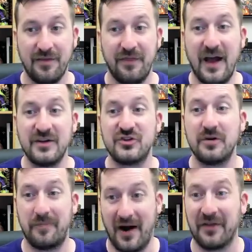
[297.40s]
That
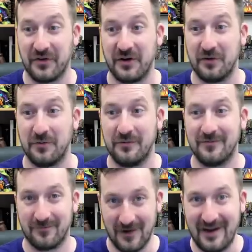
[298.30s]
should bother you,
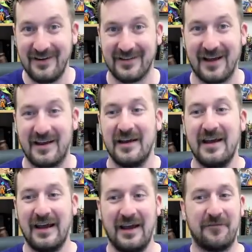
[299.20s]
right? Like,
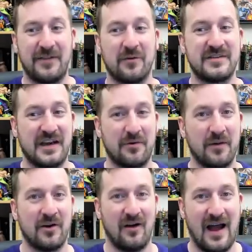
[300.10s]
if there was a
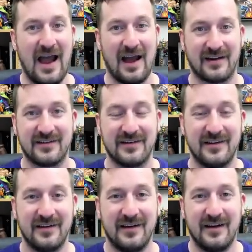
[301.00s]
criminal act,
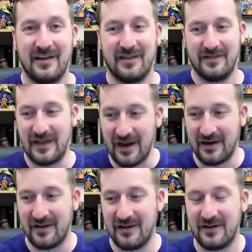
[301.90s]

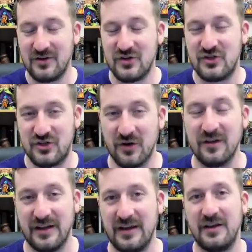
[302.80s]
then surely